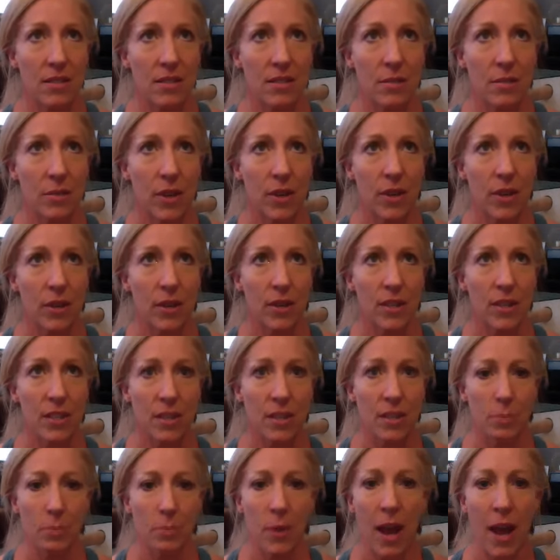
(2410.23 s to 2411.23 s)
whether it's
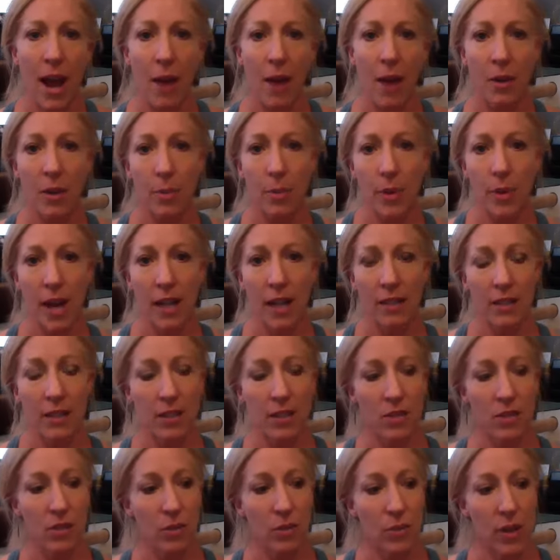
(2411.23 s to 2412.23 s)
a power
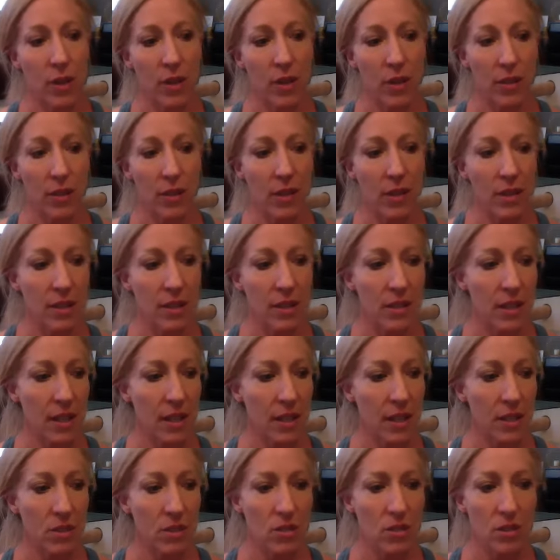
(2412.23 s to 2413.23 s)
practice or whether it's like
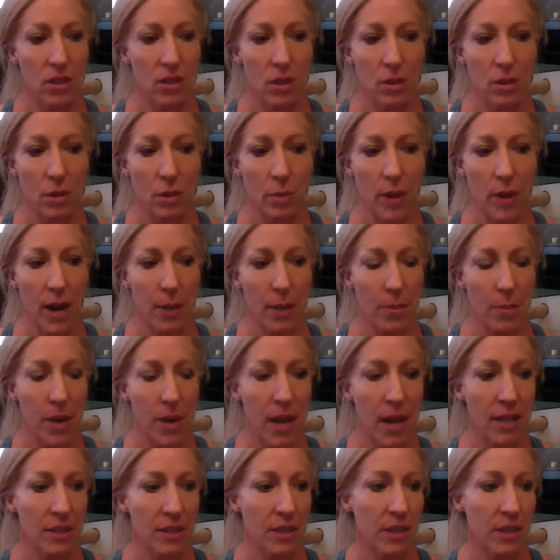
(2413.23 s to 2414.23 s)
a slower
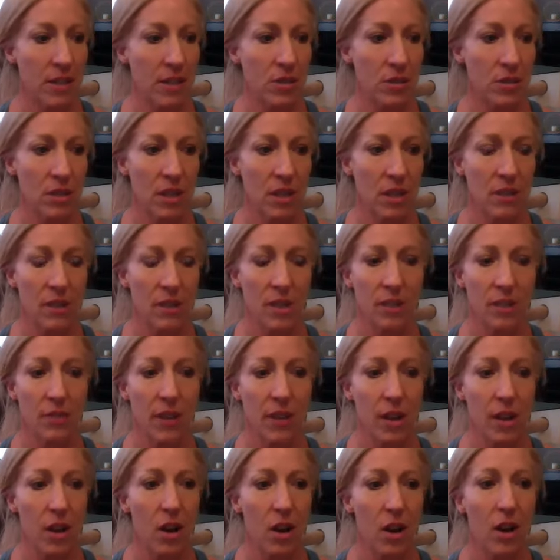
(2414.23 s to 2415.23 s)
practice, or even if
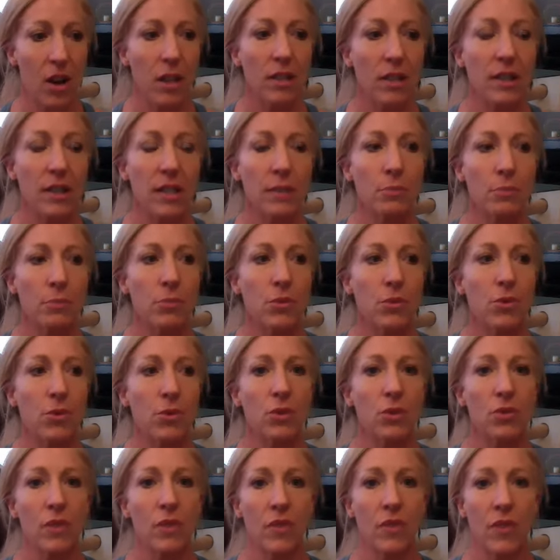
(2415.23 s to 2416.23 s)
I hardly
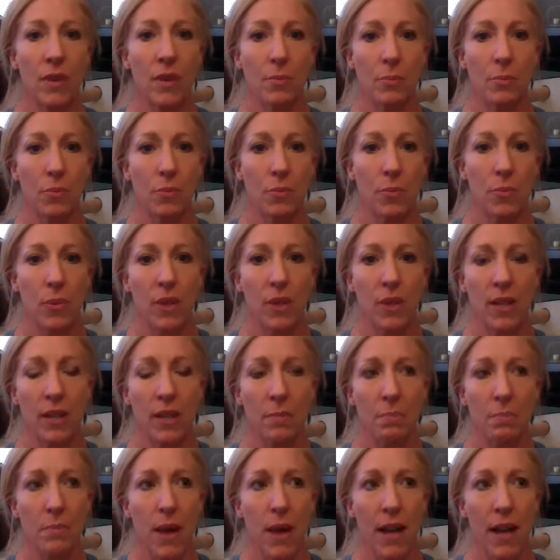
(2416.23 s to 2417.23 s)
move, if I'm really
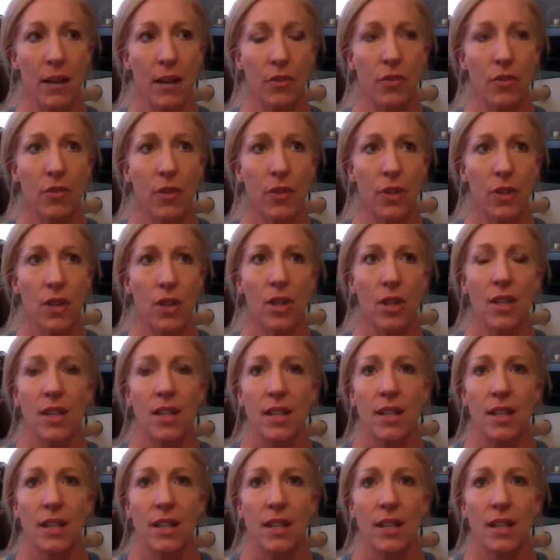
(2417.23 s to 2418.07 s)
mindful,